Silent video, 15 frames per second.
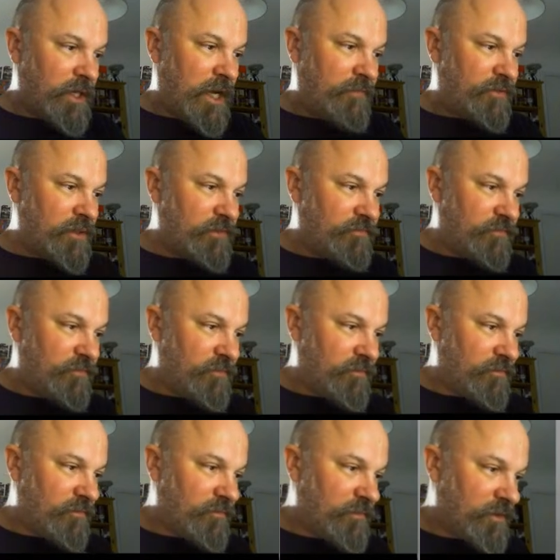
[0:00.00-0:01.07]
have to
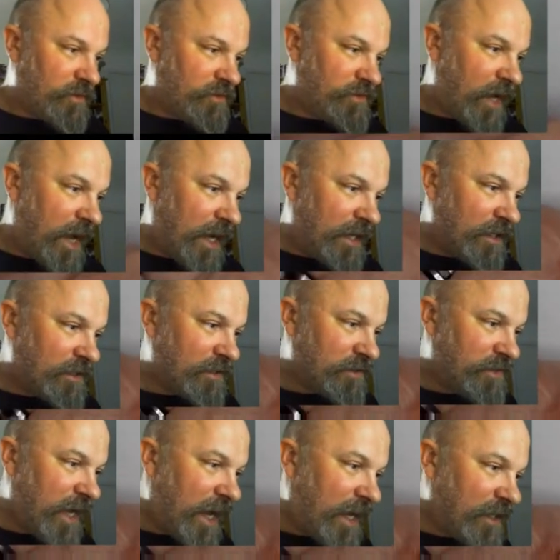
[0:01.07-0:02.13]
tang
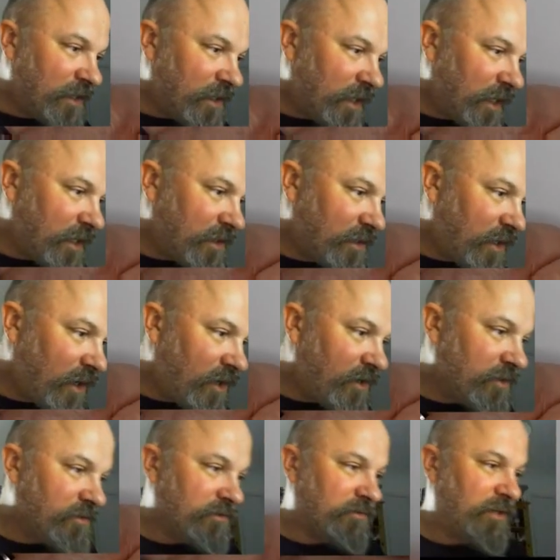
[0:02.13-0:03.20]
tangling
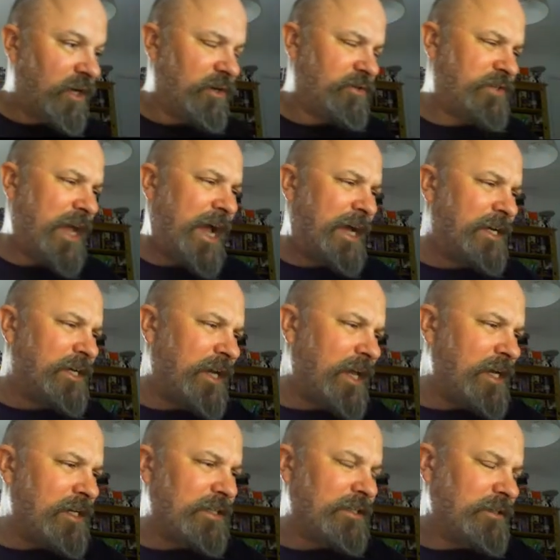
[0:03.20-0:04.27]
glass. No,
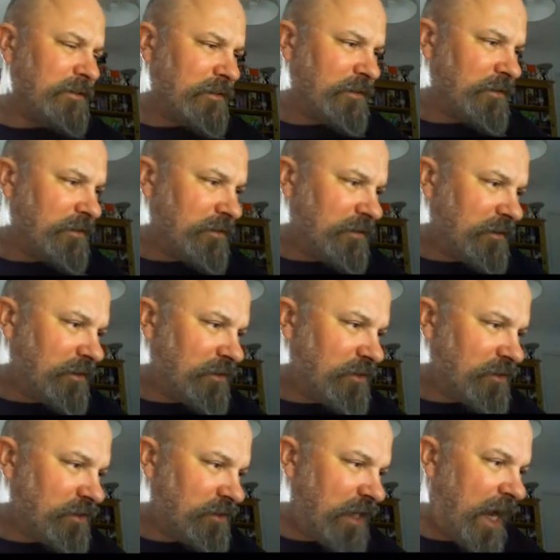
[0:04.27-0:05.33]
tangling?
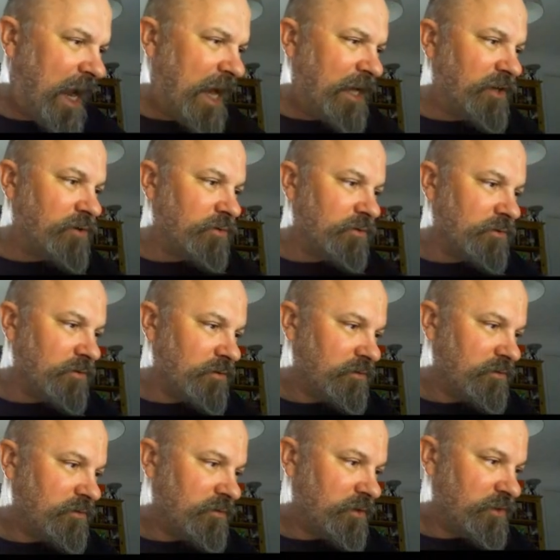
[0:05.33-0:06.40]
Tangle.
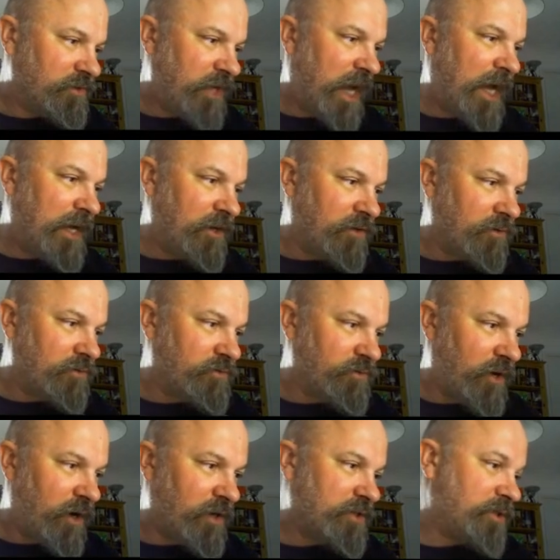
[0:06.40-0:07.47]
Tangle
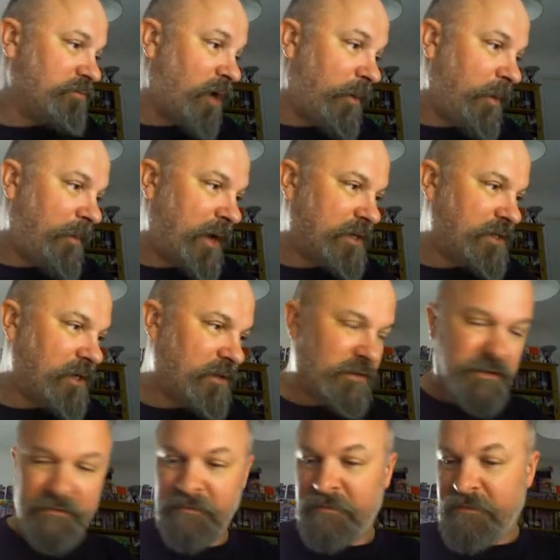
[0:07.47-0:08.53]
grass might be better.
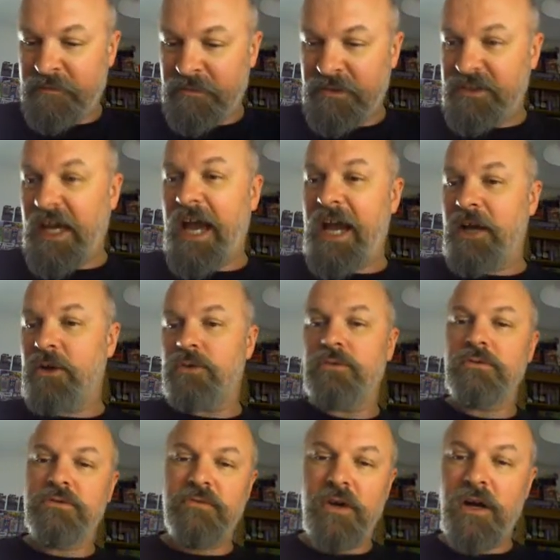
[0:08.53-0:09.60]
Tangle
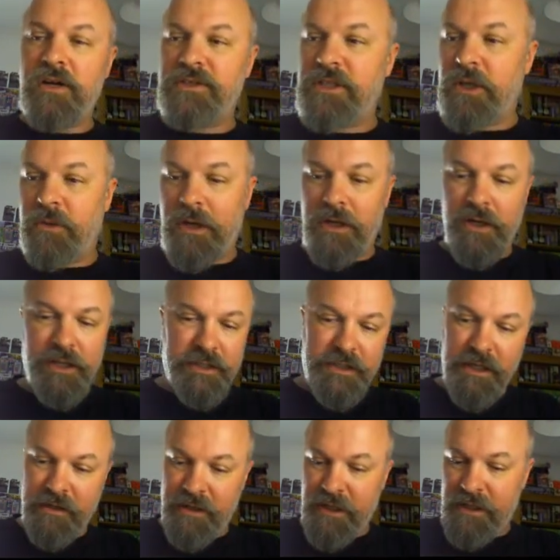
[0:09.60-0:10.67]
grass. I quite like the
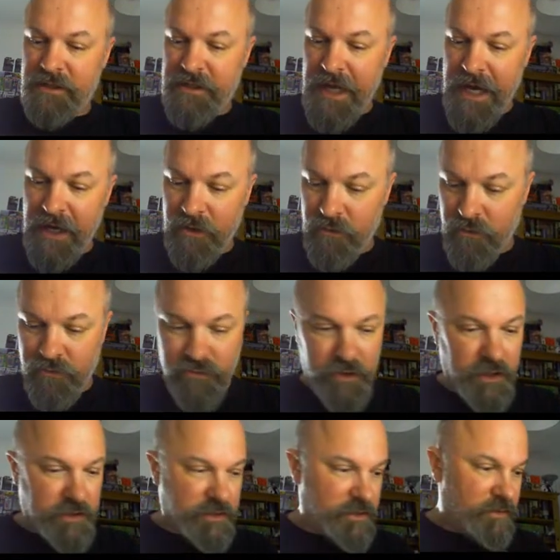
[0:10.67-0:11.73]
sound of that. Tangle
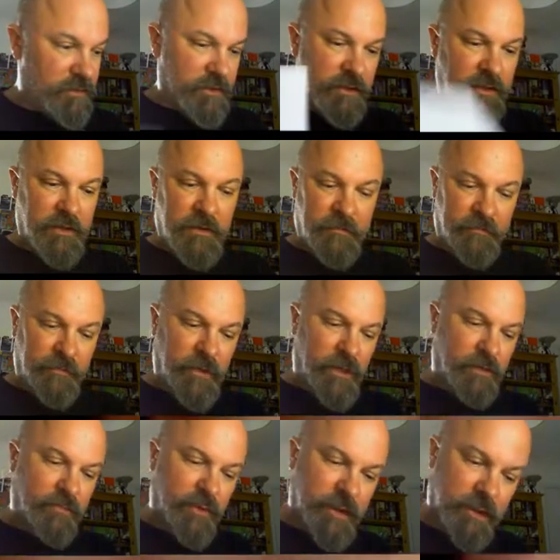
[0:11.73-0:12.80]
grass.
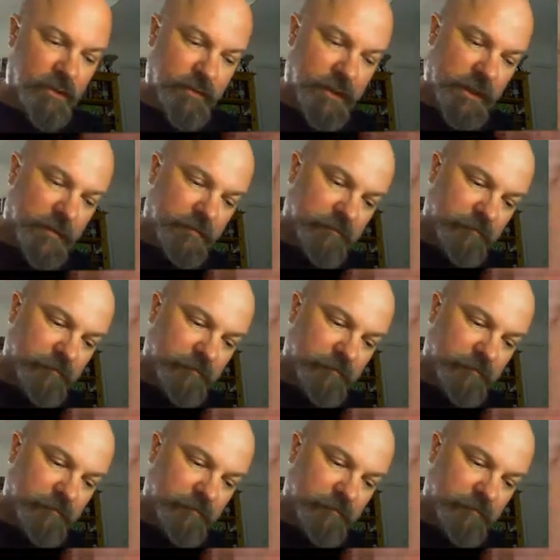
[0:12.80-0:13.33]
I'll put that on there.